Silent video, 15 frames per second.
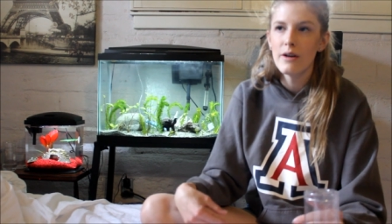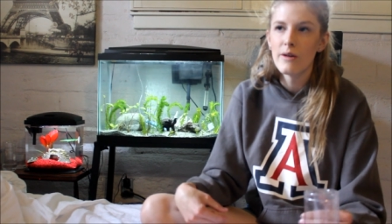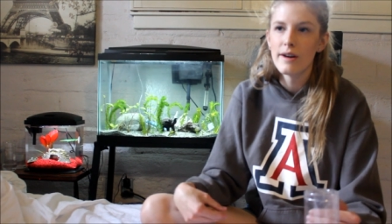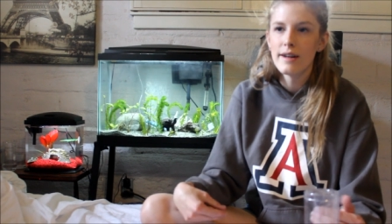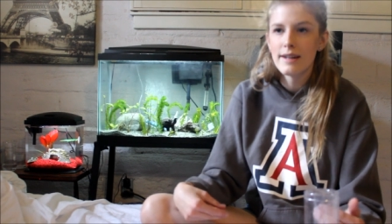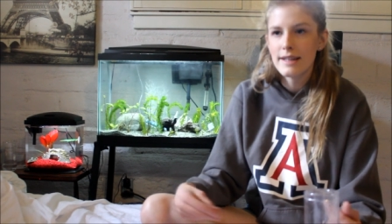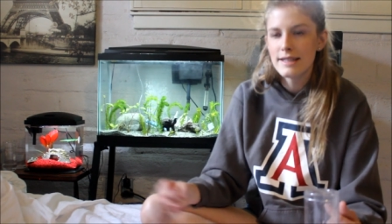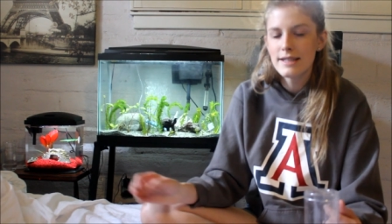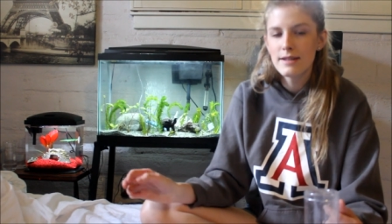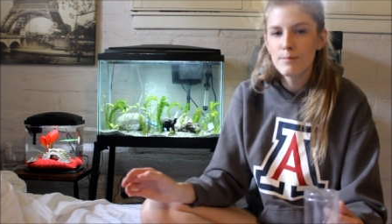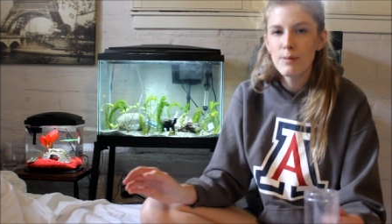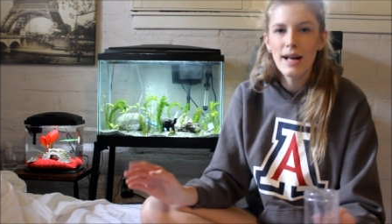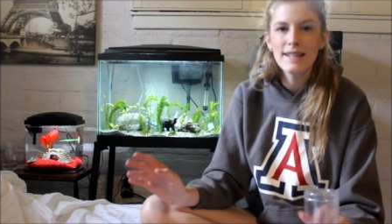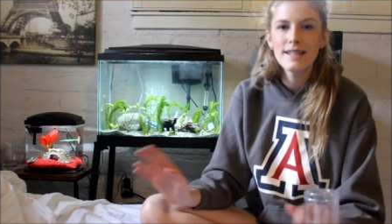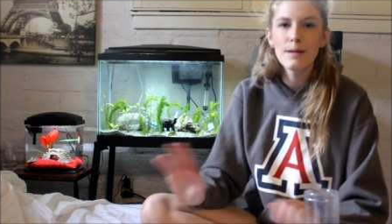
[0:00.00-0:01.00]
or
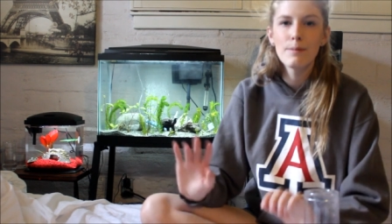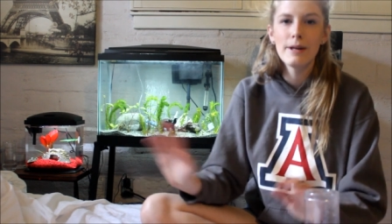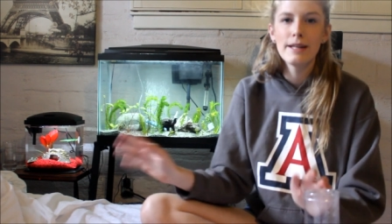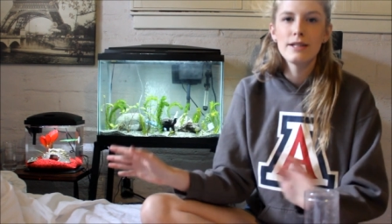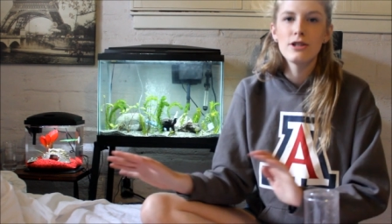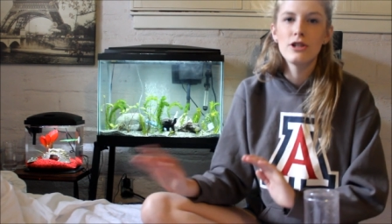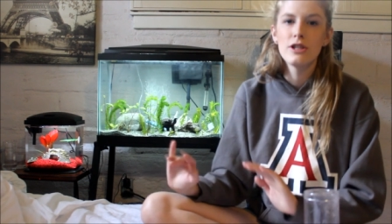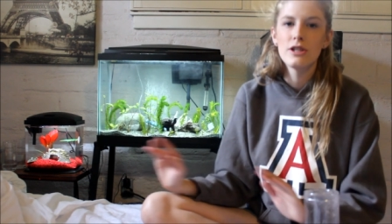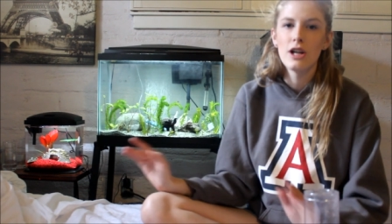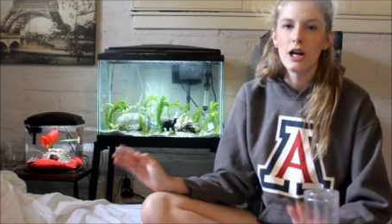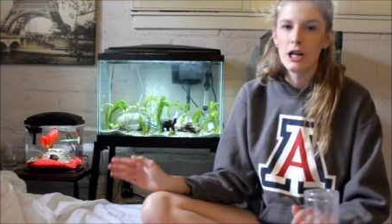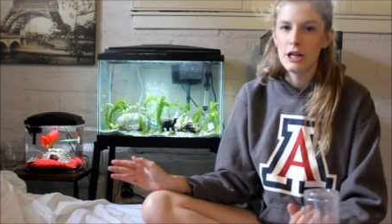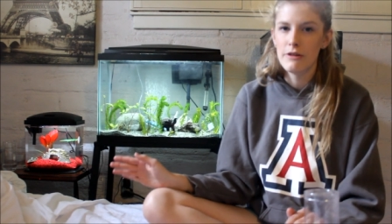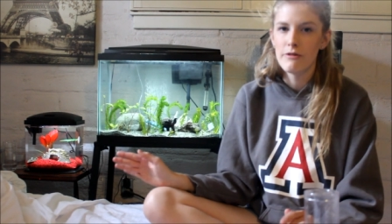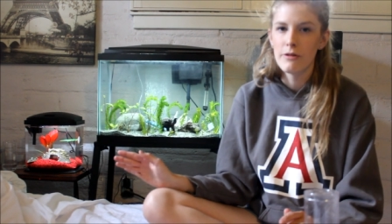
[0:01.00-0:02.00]
plastic plants are just
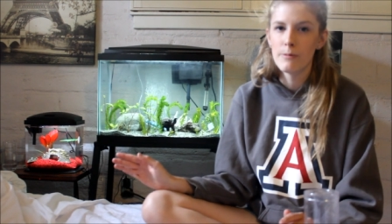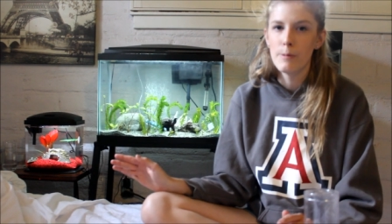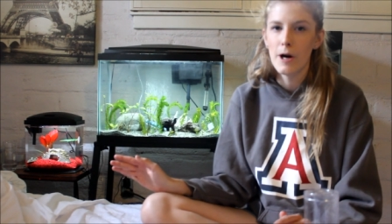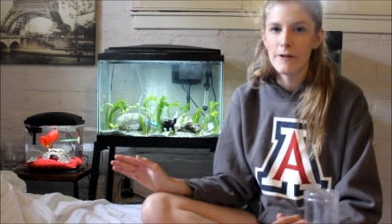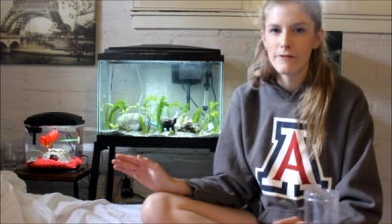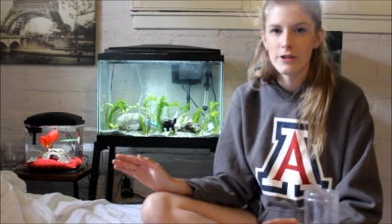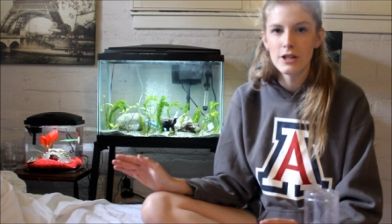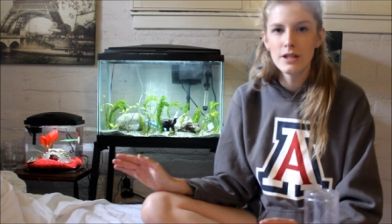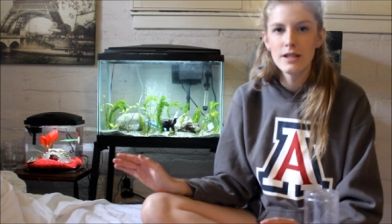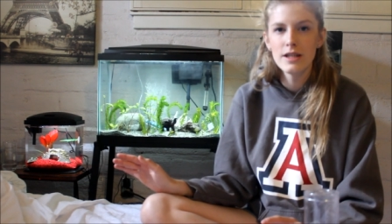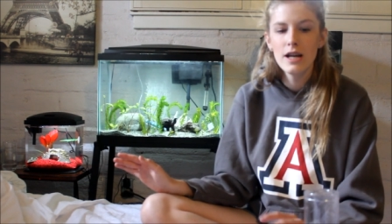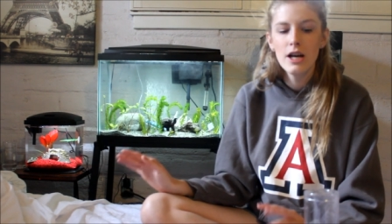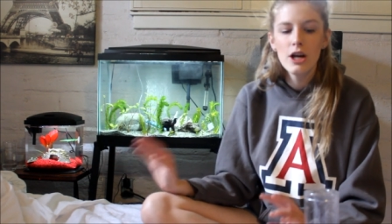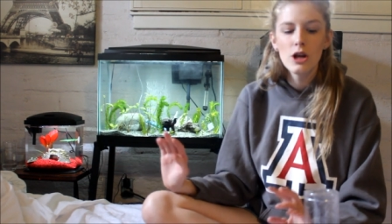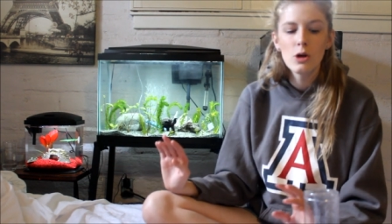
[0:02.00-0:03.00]
not good for puffers.
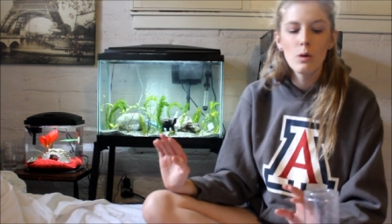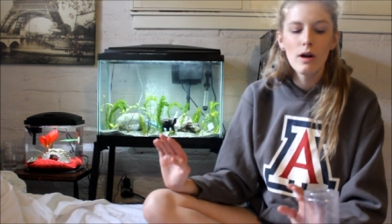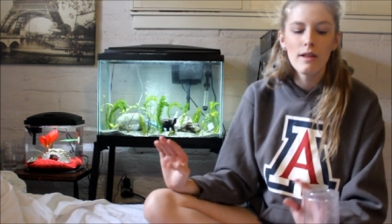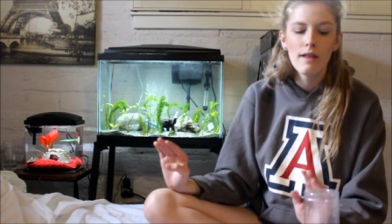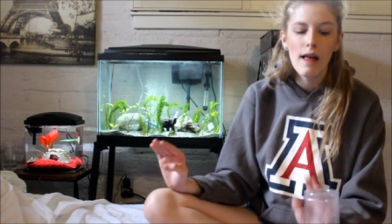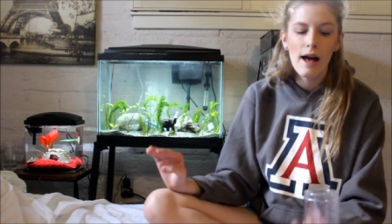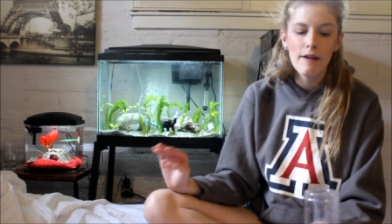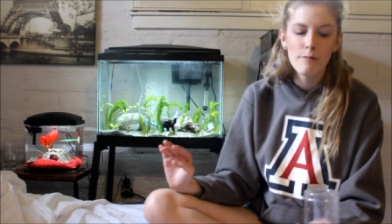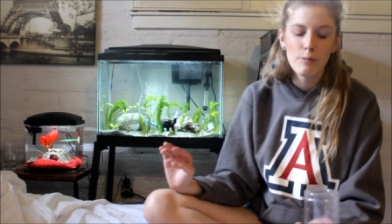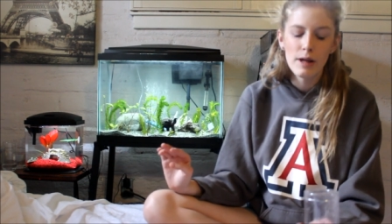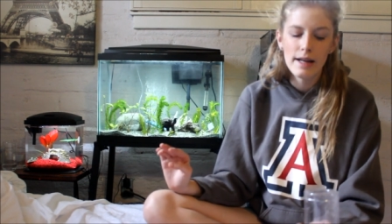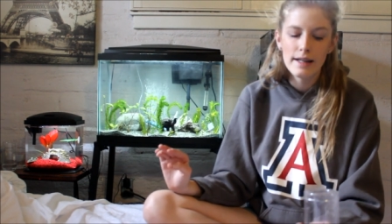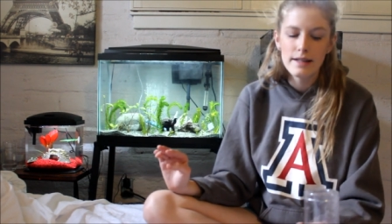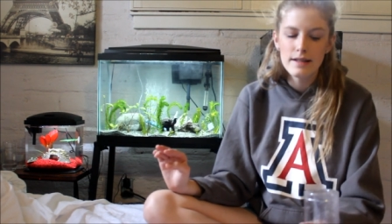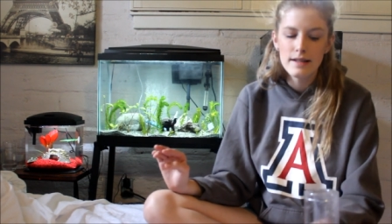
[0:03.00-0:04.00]
You want live
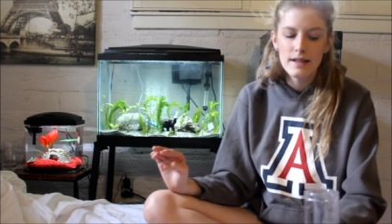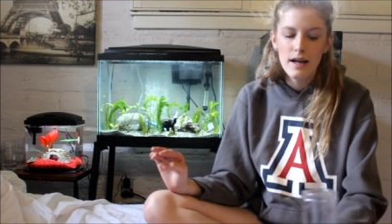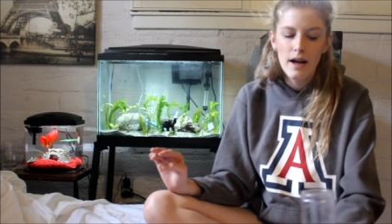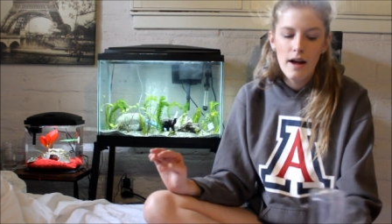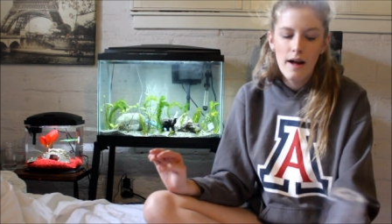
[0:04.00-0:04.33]
plants.